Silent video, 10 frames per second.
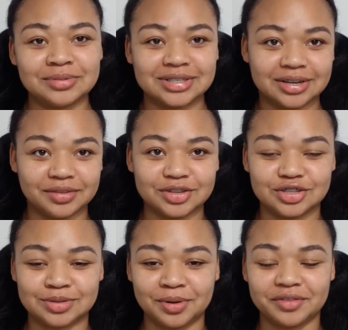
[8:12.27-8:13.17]
So this
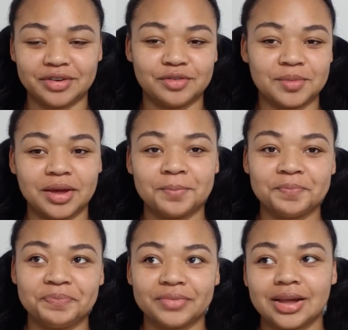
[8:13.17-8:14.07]
is perfect for me.
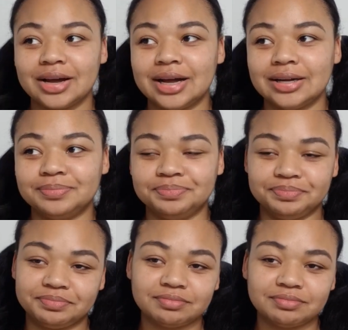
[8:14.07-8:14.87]
Um,